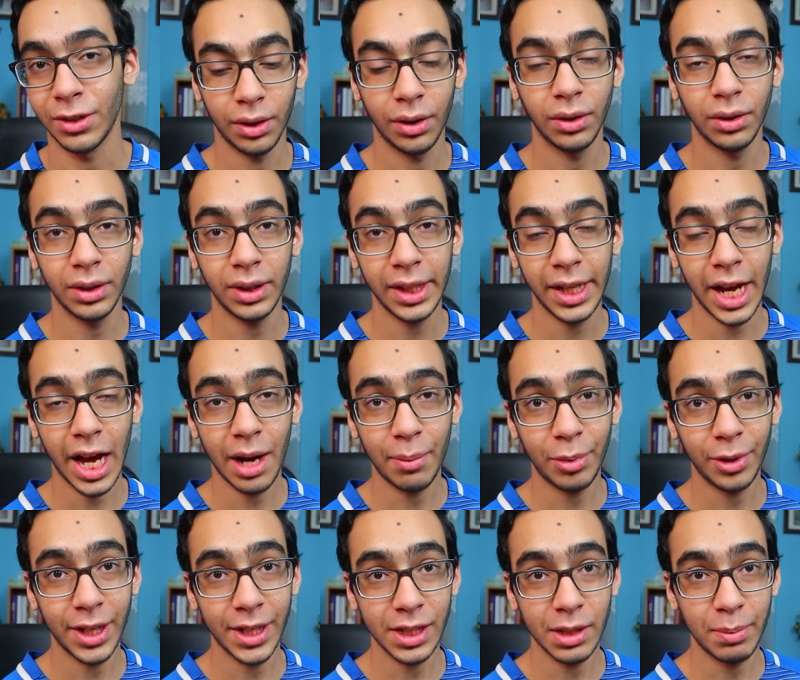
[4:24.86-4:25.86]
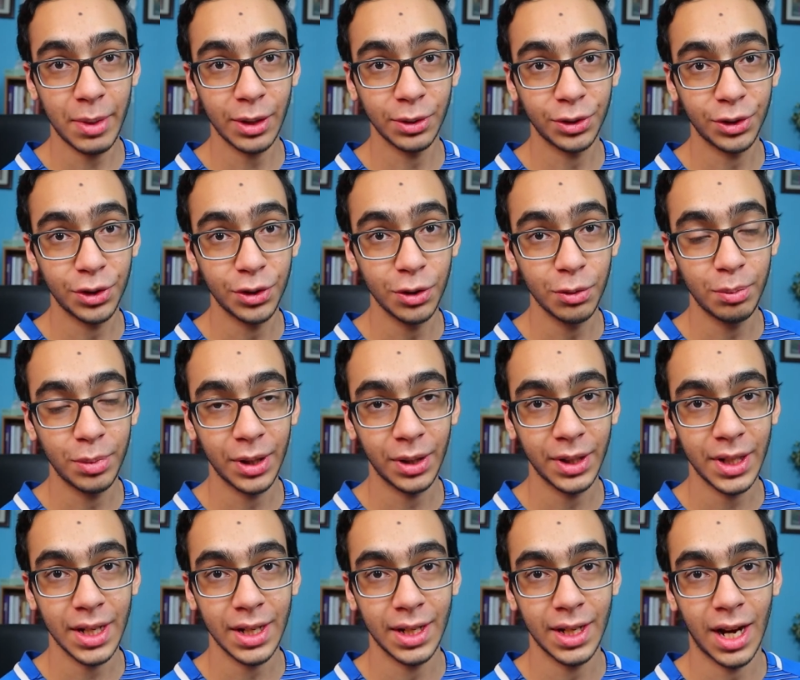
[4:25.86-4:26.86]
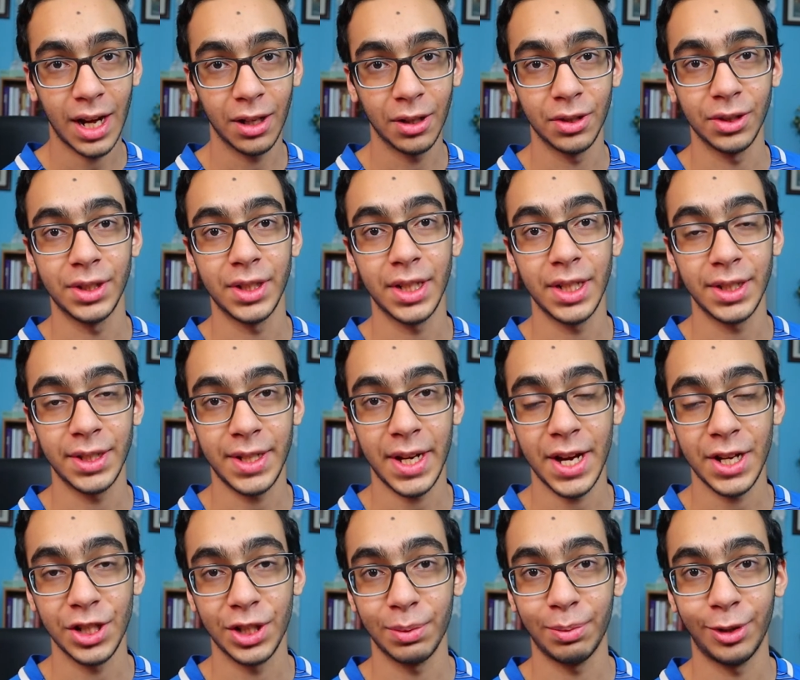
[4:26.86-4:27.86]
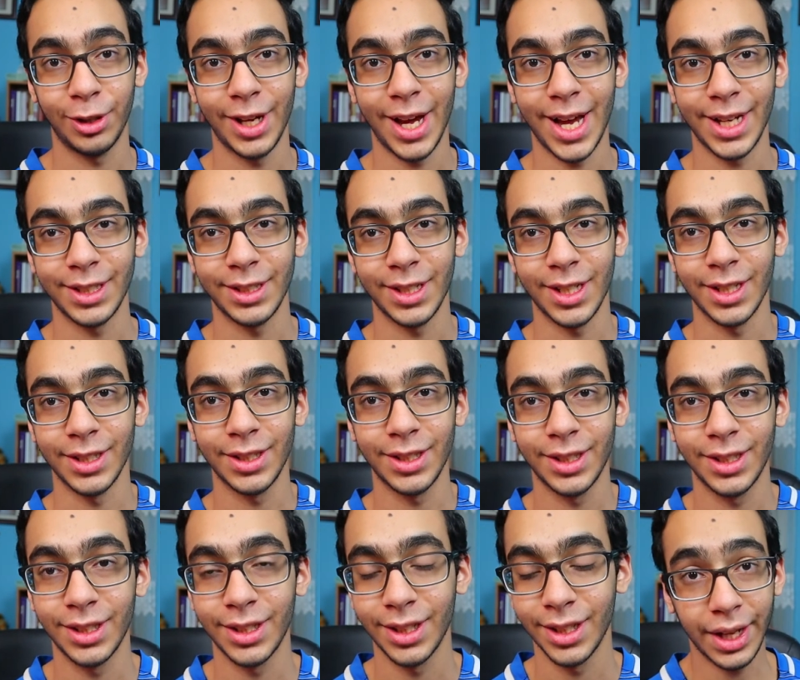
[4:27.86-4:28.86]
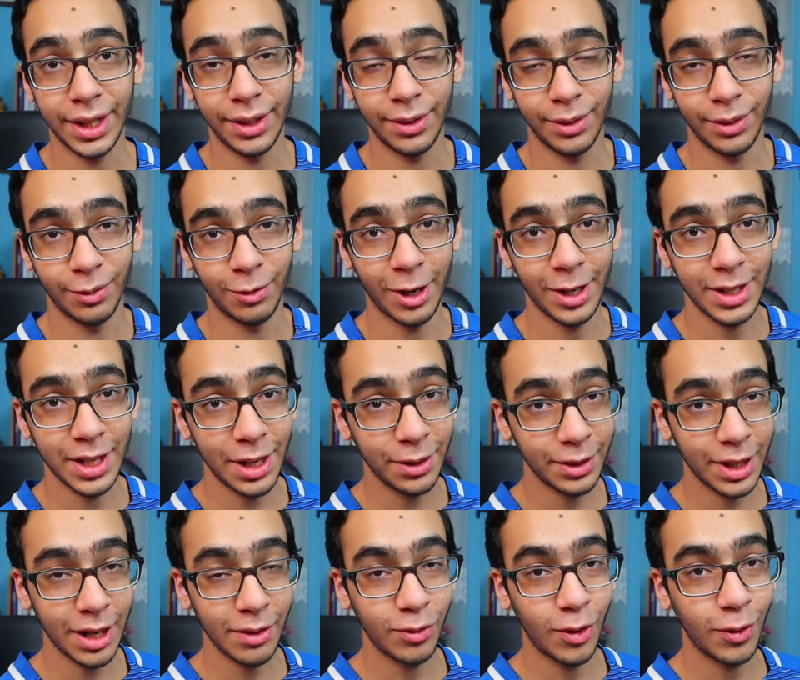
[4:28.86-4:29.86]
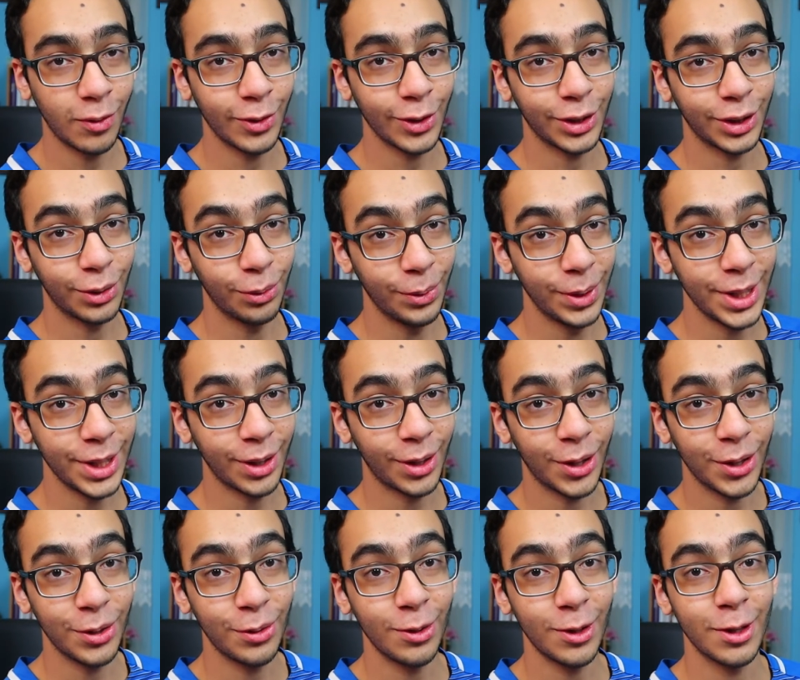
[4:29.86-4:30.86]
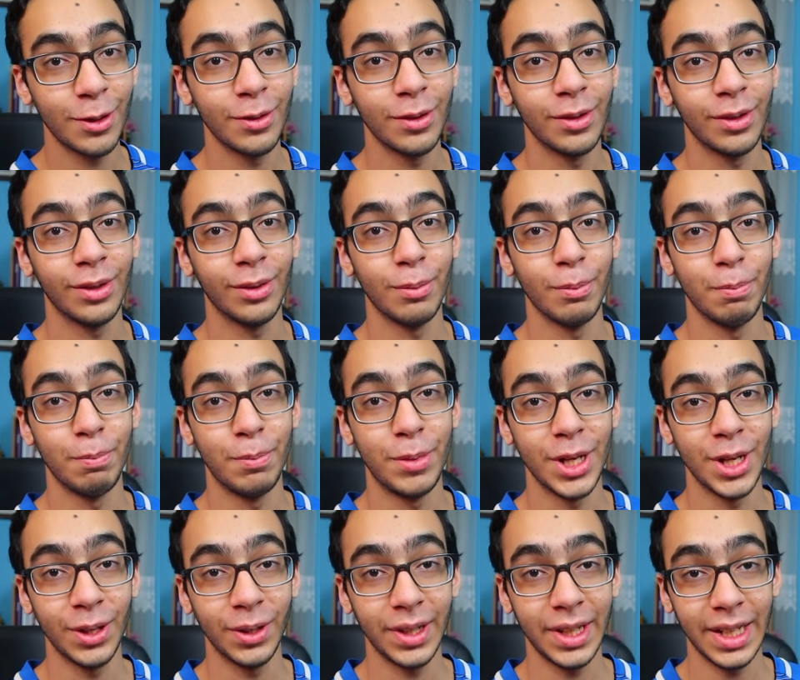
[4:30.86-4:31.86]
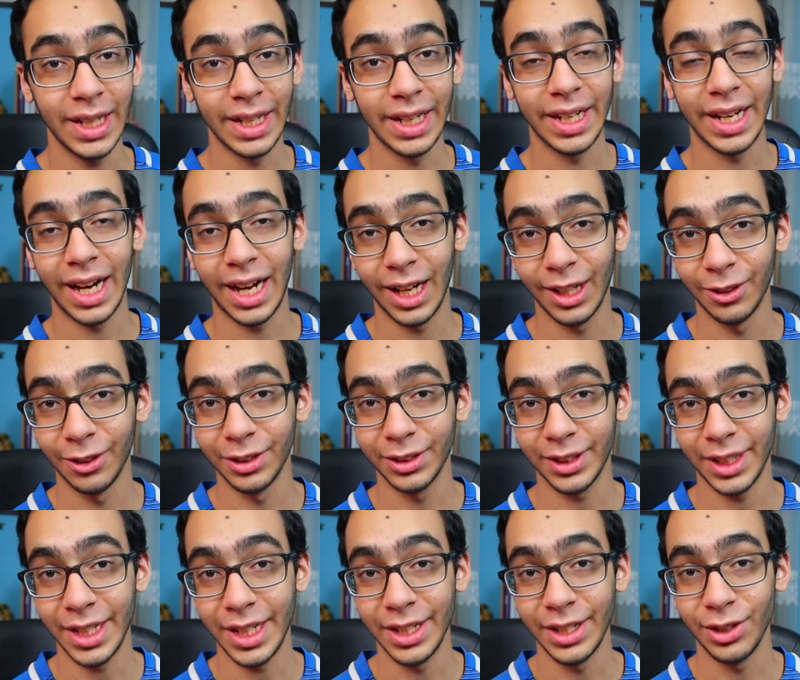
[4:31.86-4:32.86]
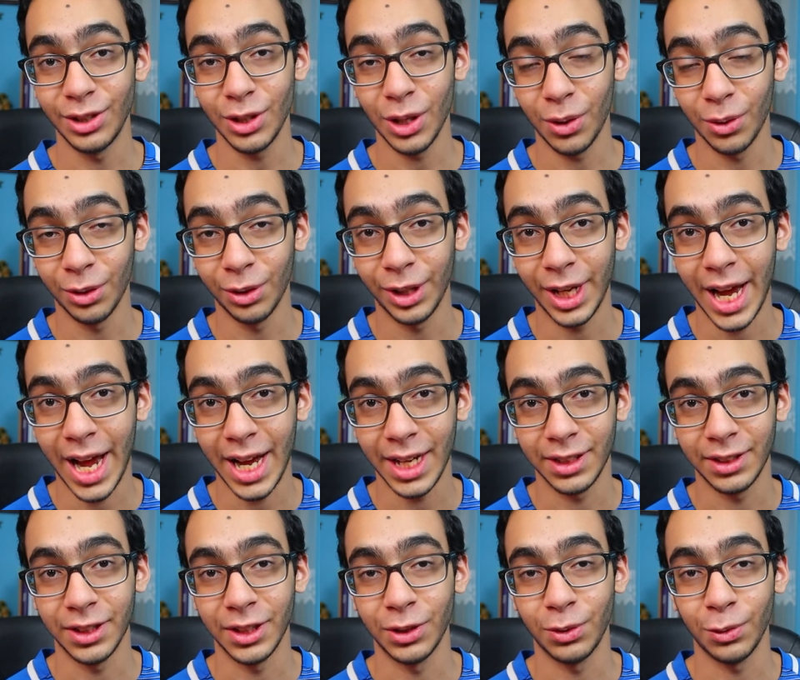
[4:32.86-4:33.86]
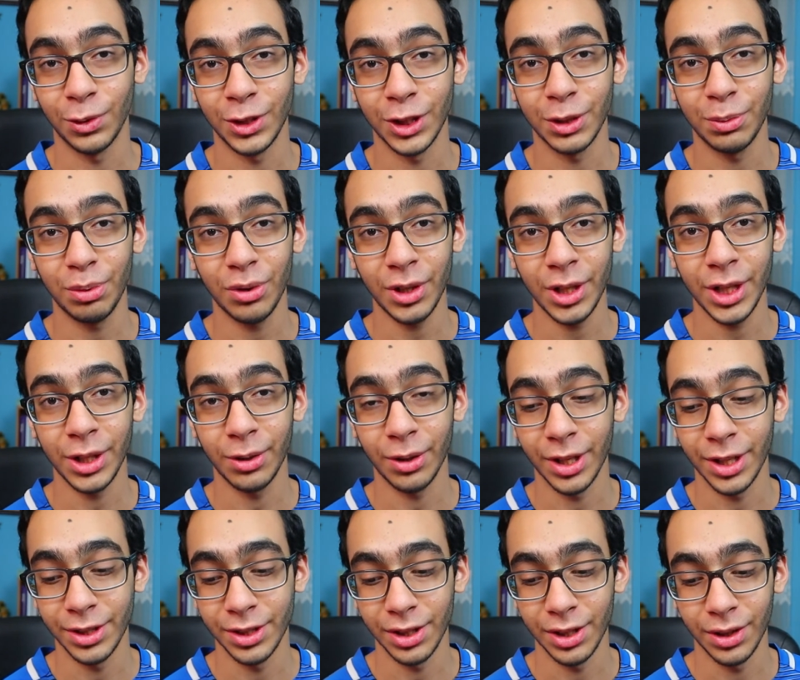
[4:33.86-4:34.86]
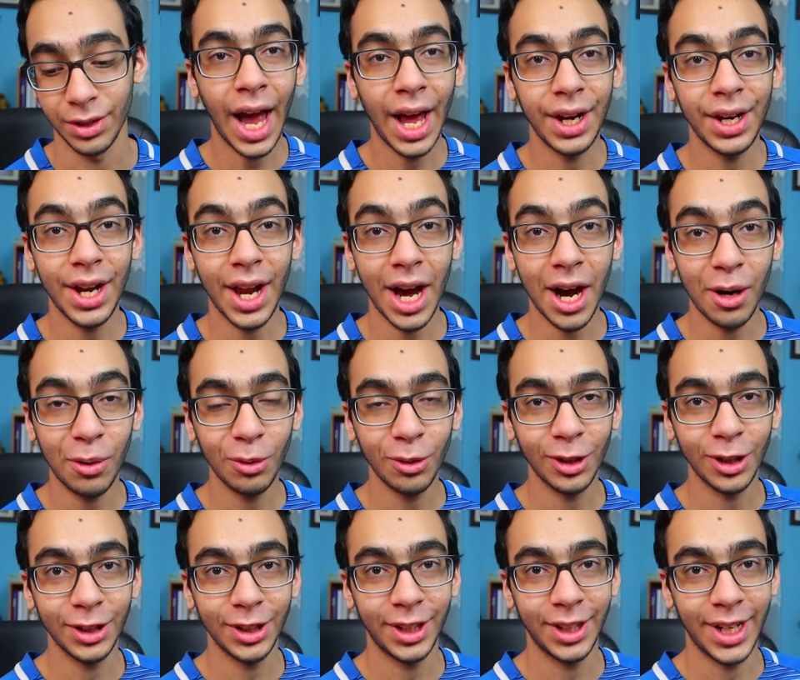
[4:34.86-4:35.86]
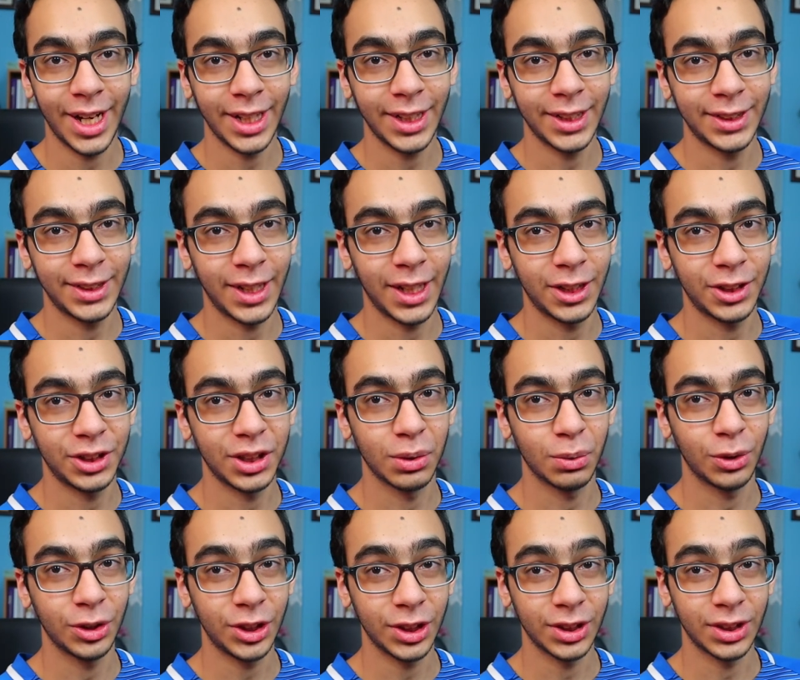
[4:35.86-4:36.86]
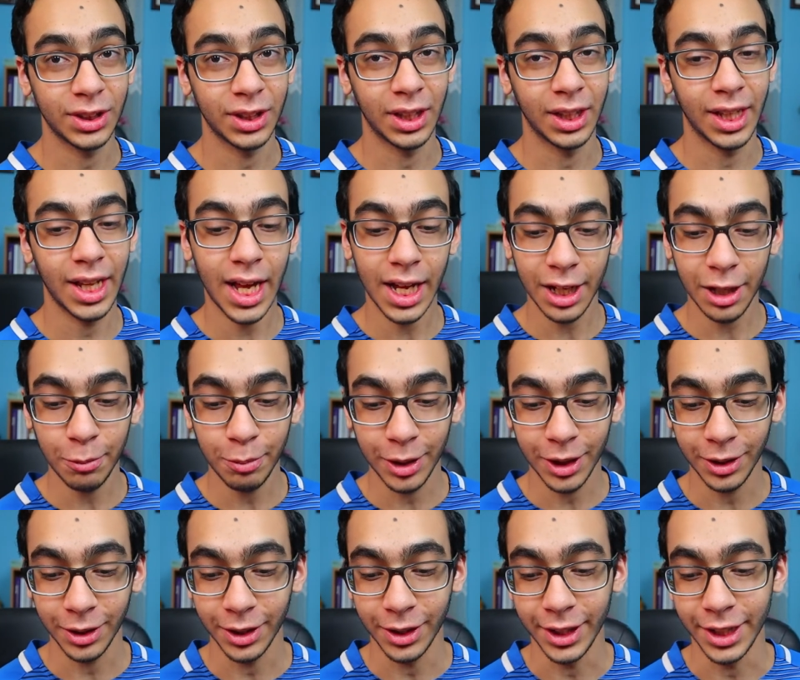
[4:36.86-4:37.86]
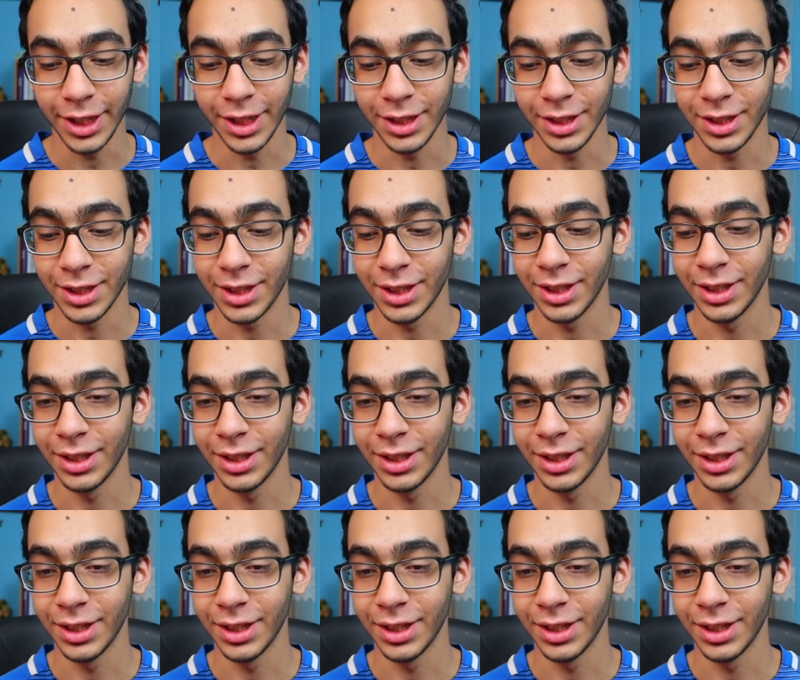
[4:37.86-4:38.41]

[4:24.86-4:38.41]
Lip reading: Currently, Apple has about $2 billion in intangible assets. And right now they have over $300 billion in total assets, which is pretty crazy. And now we're on the next section, which is liabilities.